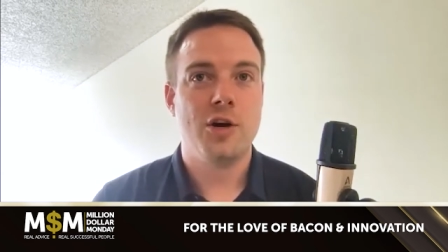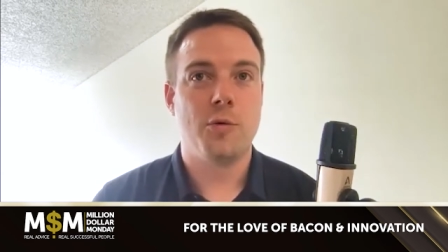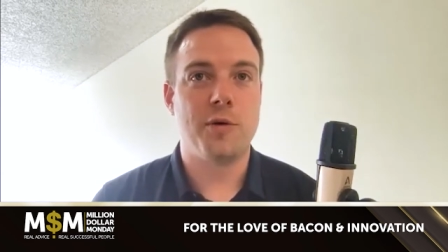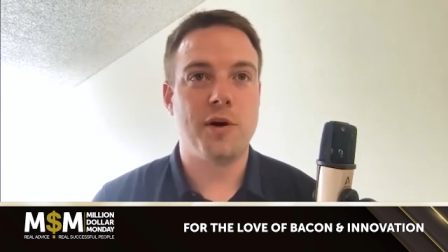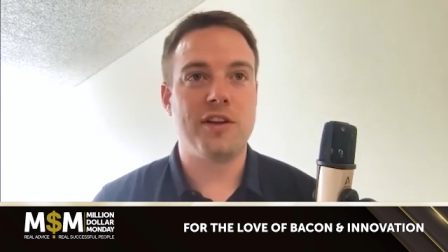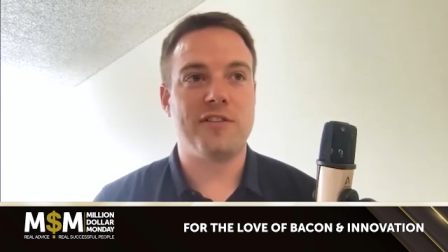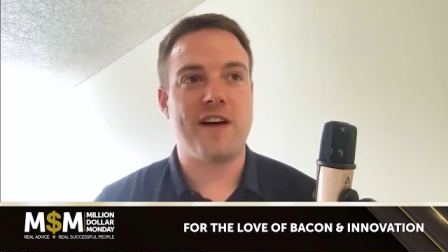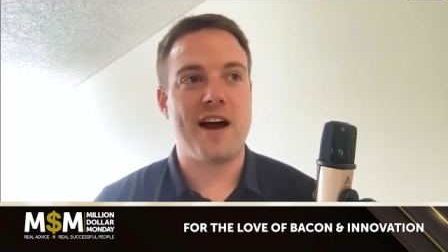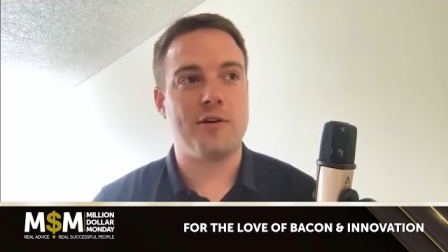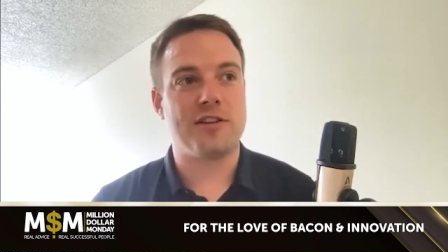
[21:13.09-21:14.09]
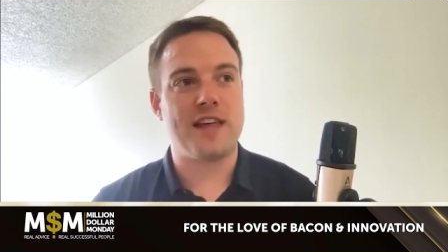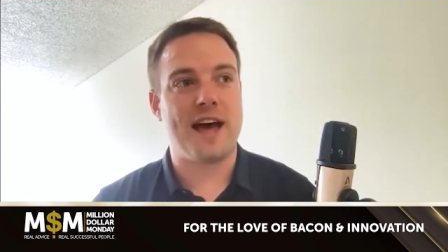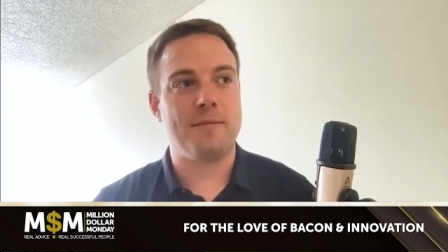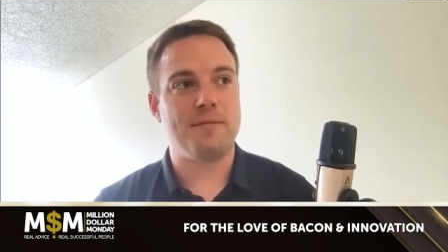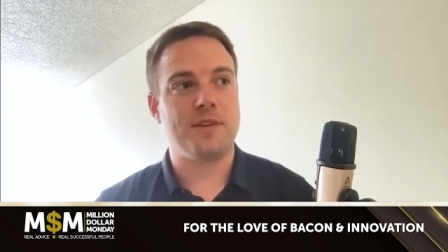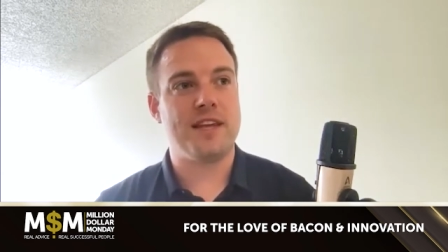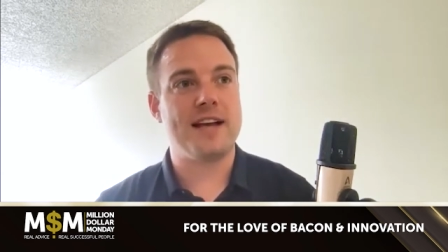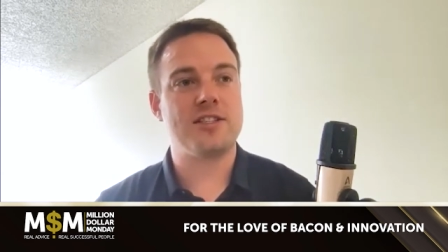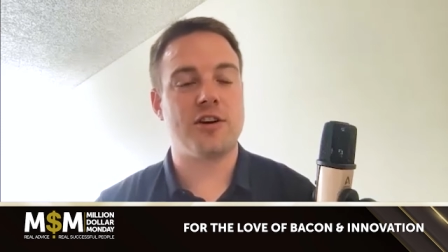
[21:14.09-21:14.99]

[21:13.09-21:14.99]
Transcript: we really found that yes,